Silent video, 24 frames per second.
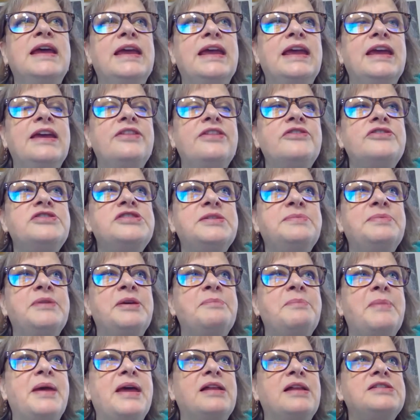either to be
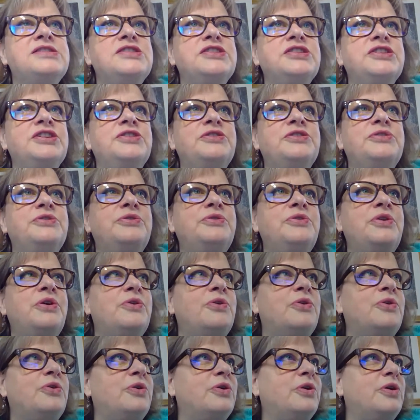mailed to you,
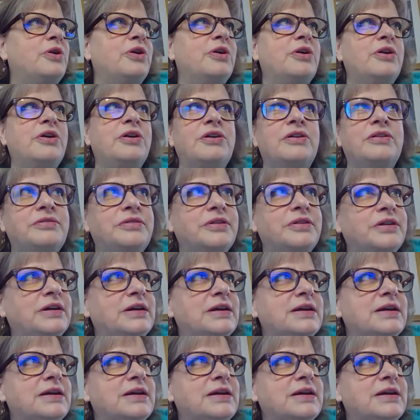or